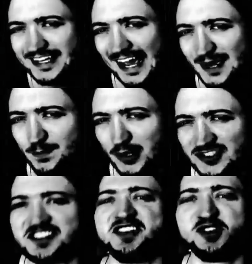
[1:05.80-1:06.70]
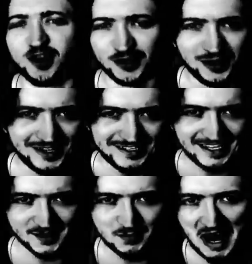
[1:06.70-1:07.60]
gay person, then good luck
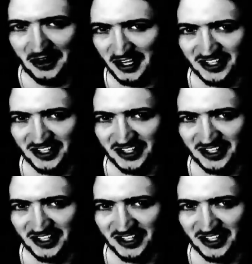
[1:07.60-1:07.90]
getting married